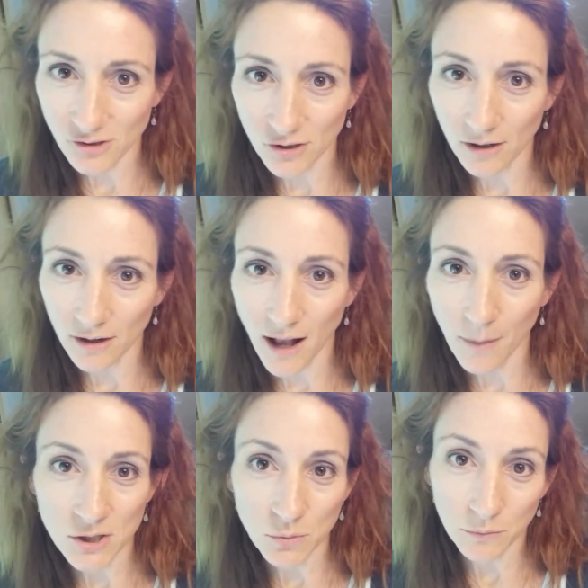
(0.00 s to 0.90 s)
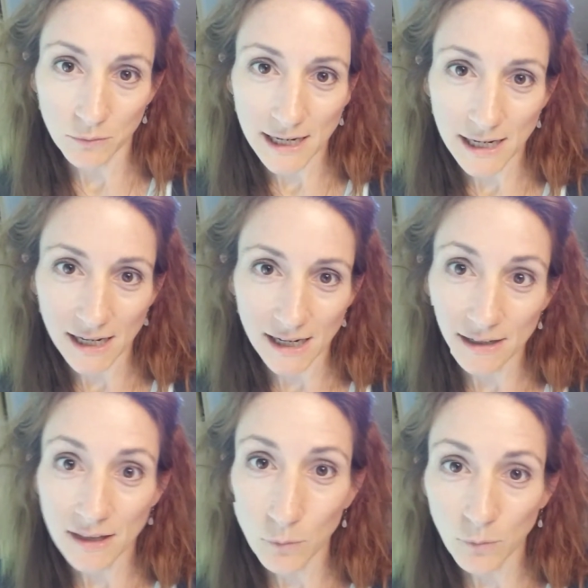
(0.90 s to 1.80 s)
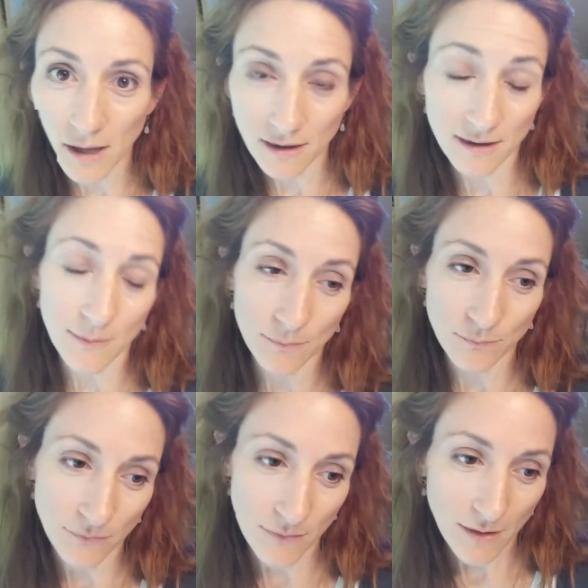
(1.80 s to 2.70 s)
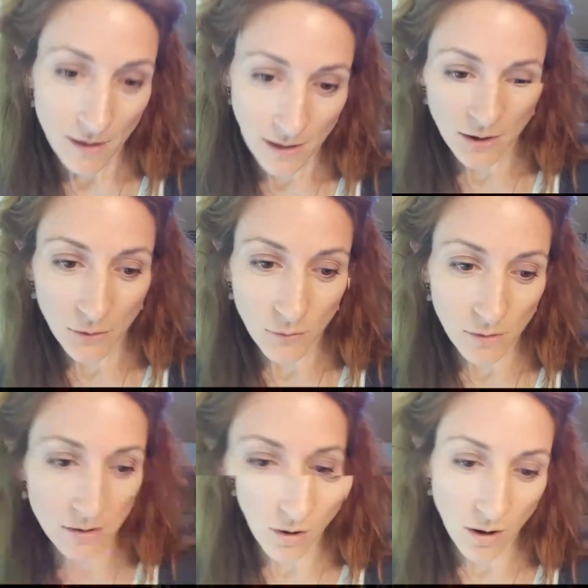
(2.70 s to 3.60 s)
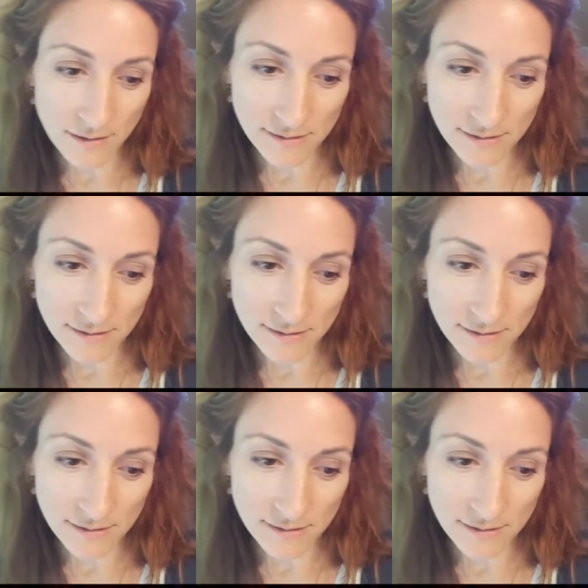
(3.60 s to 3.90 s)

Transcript: year how much we would need, and then we came across